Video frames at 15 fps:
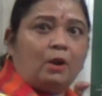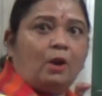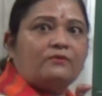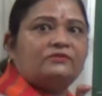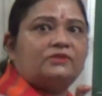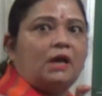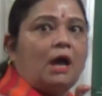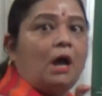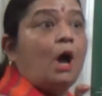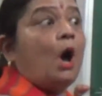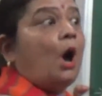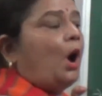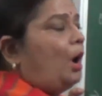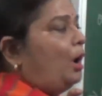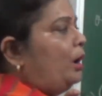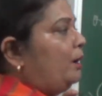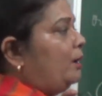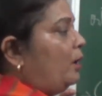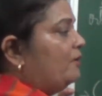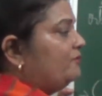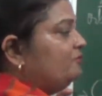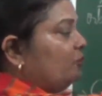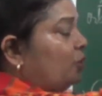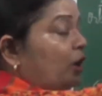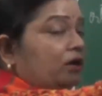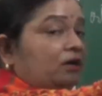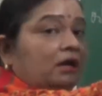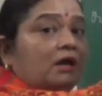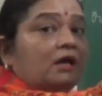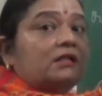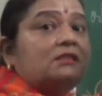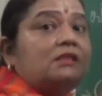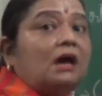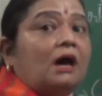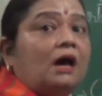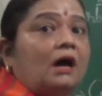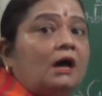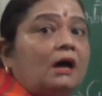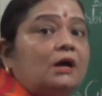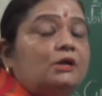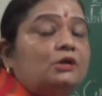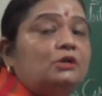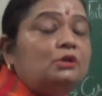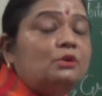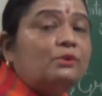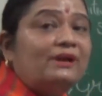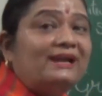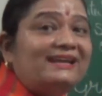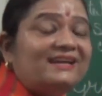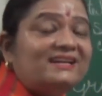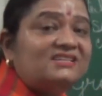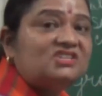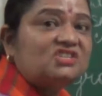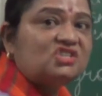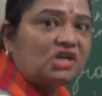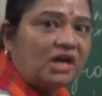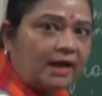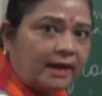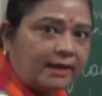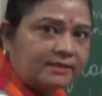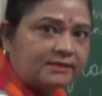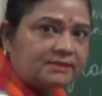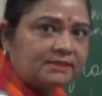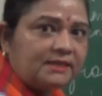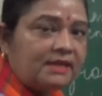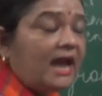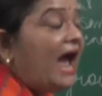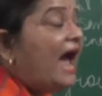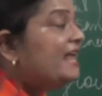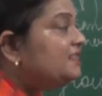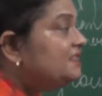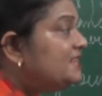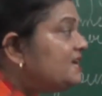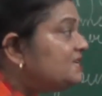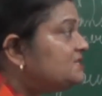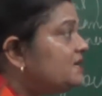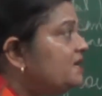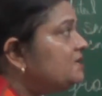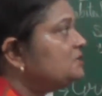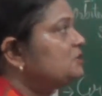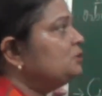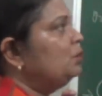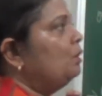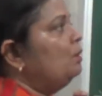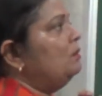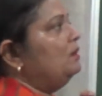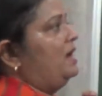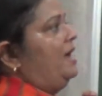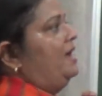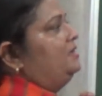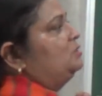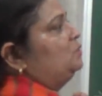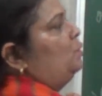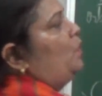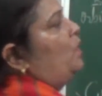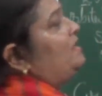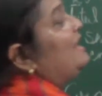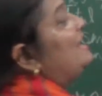of the of what, the nuclear charge, and this is known as what,